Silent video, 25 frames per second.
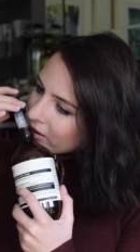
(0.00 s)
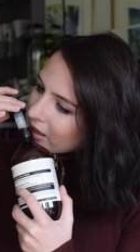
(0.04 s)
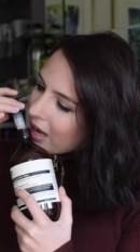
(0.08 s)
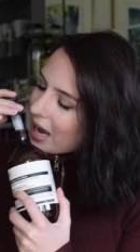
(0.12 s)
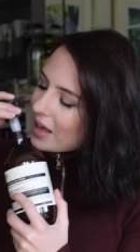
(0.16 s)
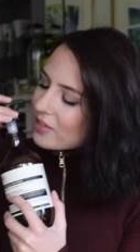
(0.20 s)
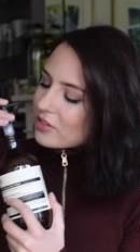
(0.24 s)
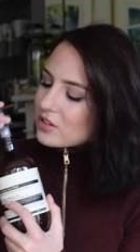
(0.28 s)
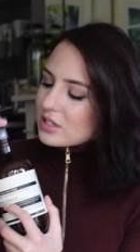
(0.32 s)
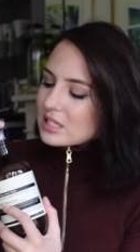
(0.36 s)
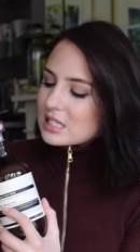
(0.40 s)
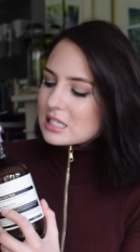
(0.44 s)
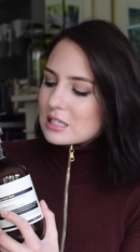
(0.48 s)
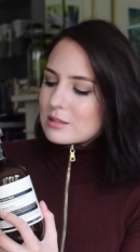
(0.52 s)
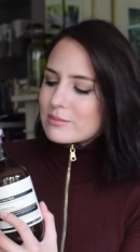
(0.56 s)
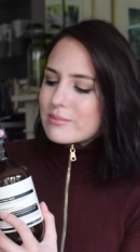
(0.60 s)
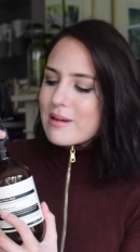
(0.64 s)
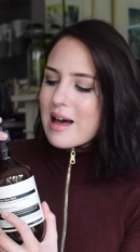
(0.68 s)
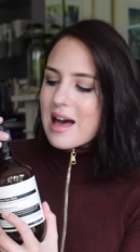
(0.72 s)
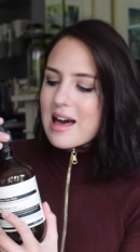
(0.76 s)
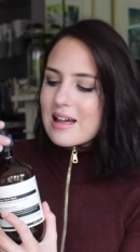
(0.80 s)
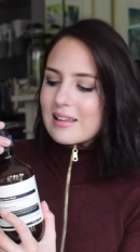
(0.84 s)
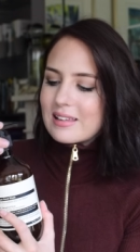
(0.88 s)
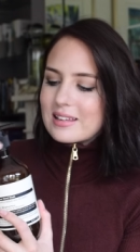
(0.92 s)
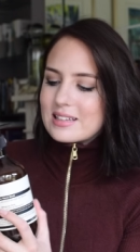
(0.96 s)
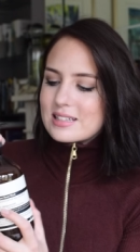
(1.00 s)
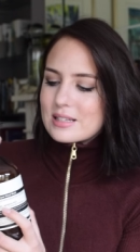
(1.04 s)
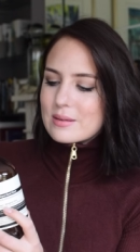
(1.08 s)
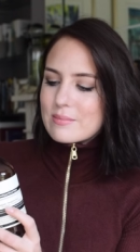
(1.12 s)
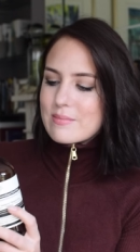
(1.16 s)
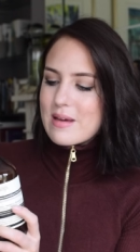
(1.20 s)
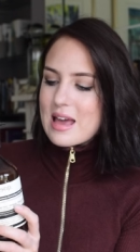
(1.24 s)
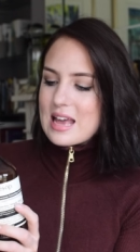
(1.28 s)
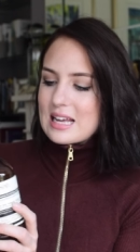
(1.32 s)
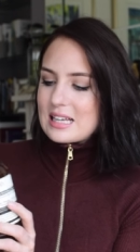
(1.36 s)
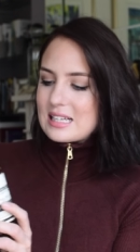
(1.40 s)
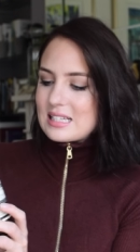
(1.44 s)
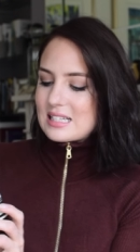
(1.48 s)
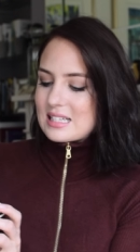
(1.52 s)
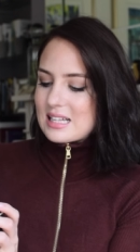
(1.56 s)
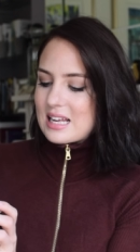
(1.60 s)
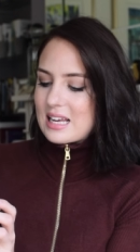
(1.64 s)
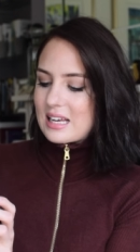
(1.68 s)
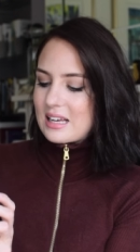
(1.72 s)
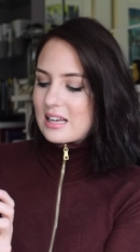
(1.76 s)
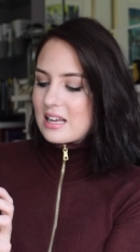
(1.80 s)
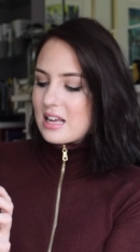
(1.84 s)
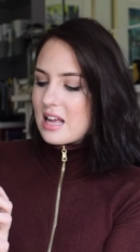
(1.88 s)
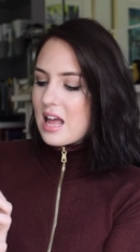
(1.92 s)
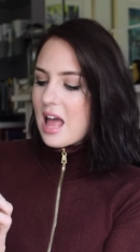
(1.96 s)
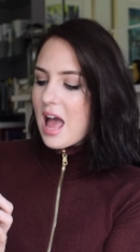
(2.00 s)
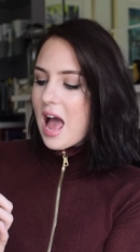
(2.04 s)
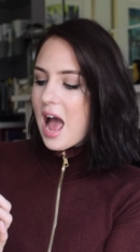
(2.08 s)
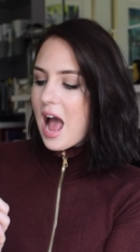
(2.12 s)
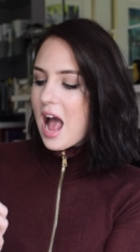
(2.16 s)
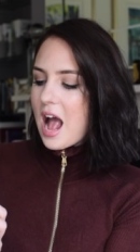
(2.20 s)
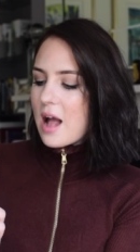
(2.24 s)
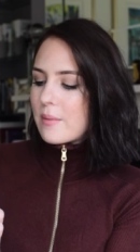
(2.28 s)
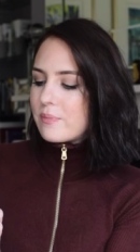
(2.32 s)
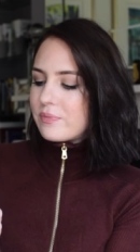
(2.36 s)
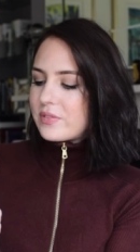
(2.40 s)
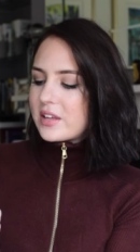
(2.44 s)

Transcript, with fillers: And the smell is amazing. Um,